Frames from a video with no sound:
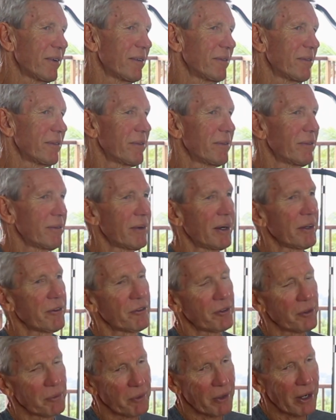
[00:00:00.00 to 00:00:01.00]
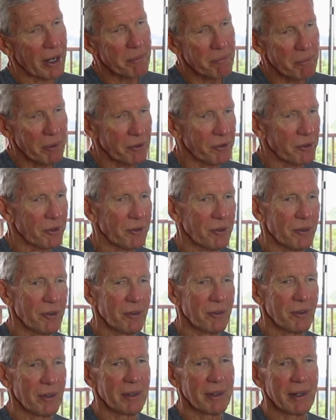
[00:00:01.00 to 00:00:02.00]
I've run some great
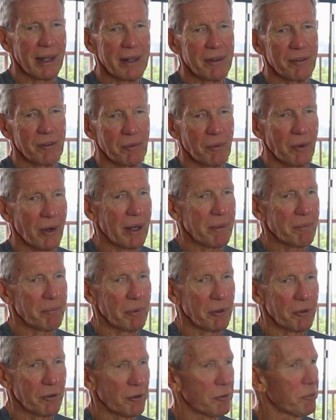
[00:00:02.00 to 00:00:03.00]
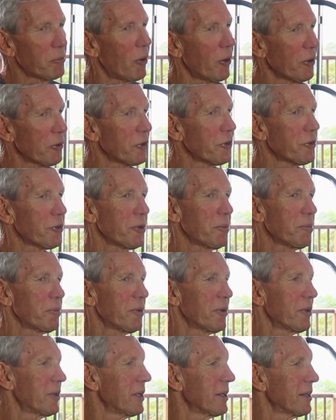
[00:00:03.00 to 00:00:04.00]
businesses and had some great business
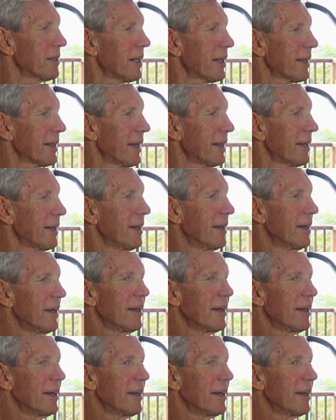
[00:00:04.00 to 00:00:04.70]
partnerships and things like that.